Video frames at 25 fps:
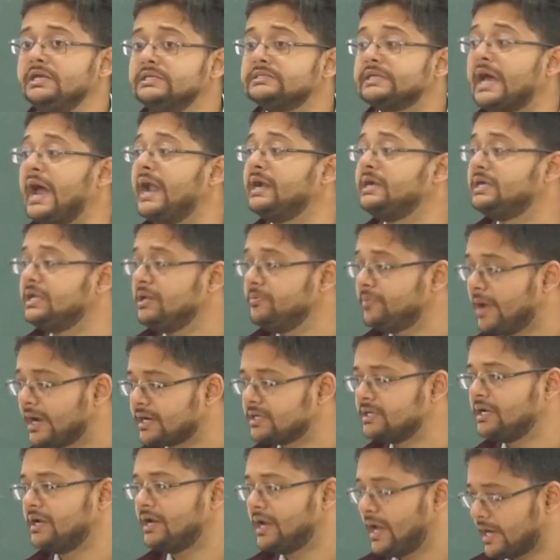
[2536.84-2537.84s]
is
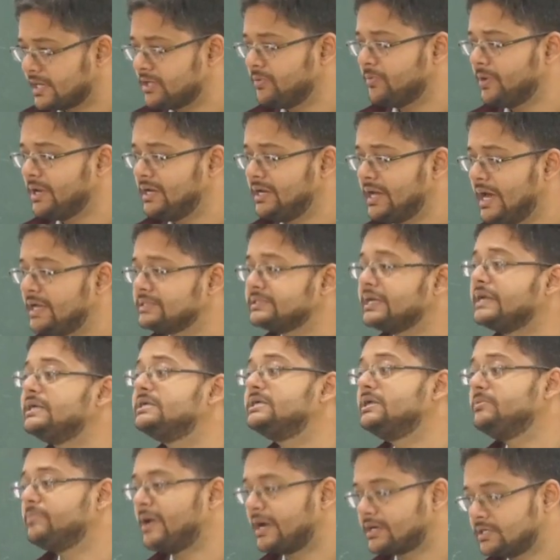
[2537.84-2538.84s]
antibacterial. Lactoferrin has
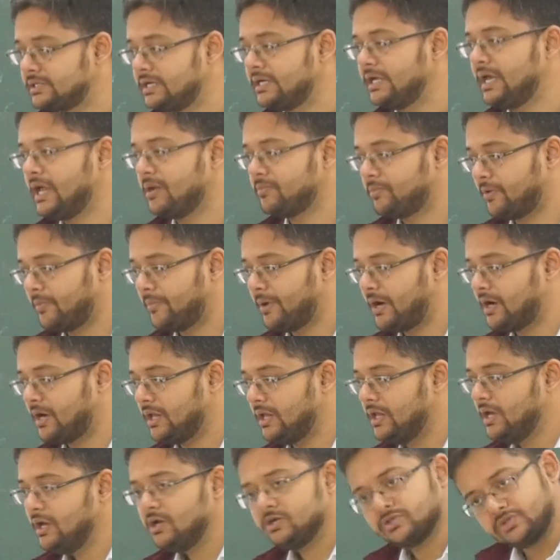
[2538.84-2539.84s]
antibacterial property.
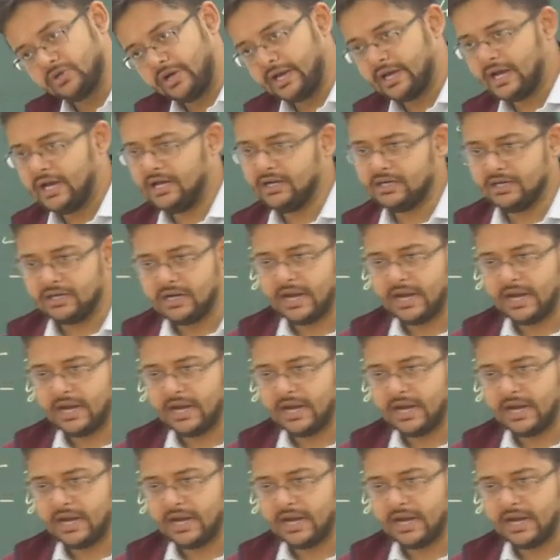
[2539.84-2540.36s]
So again,